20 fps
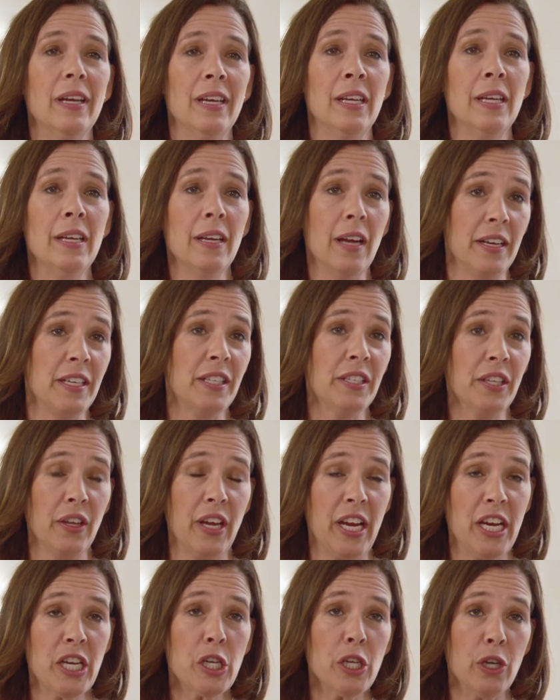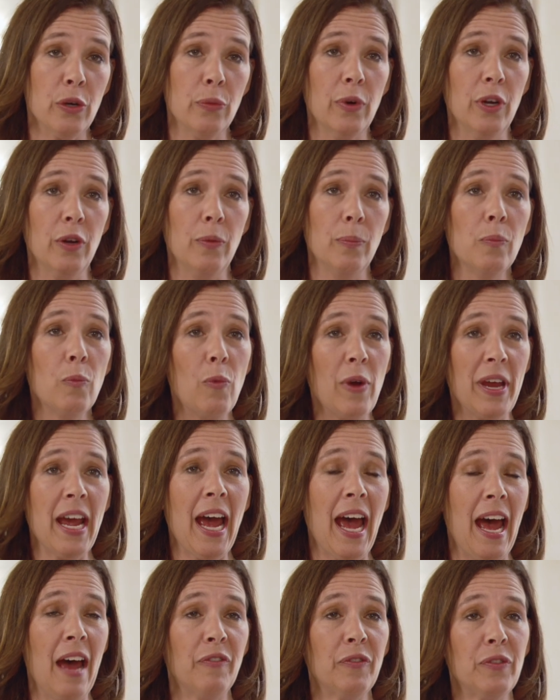In an isolation room, we
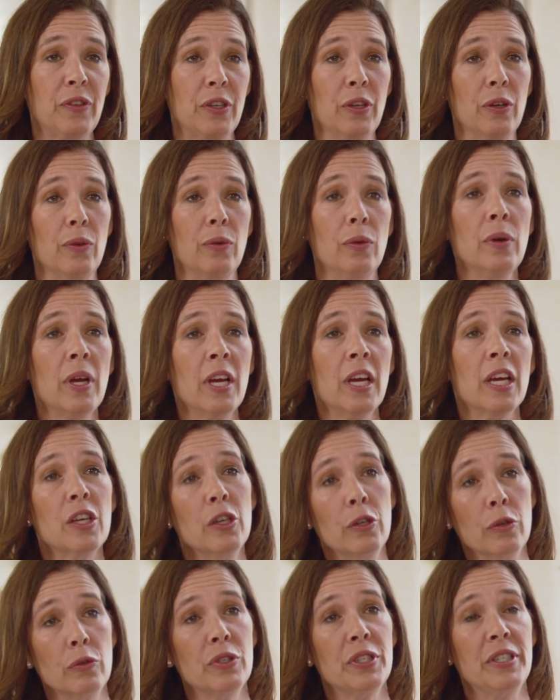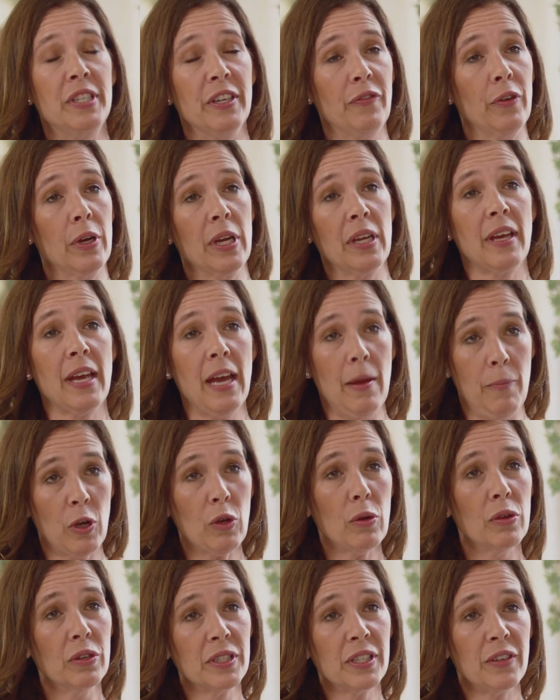have to use different
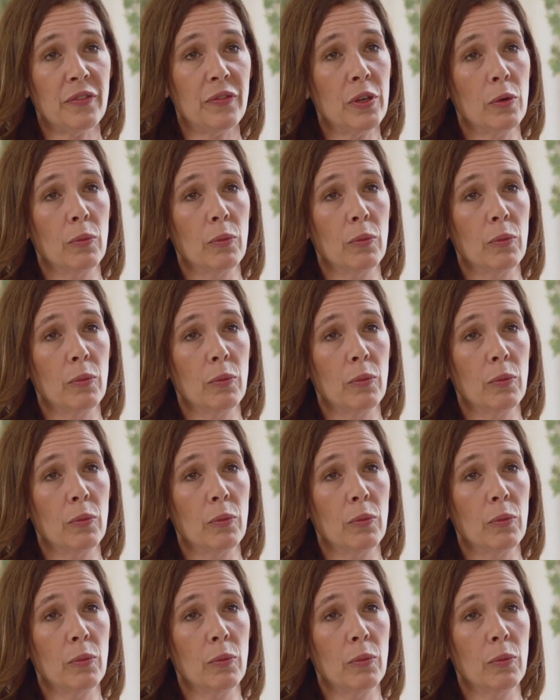chemicals, if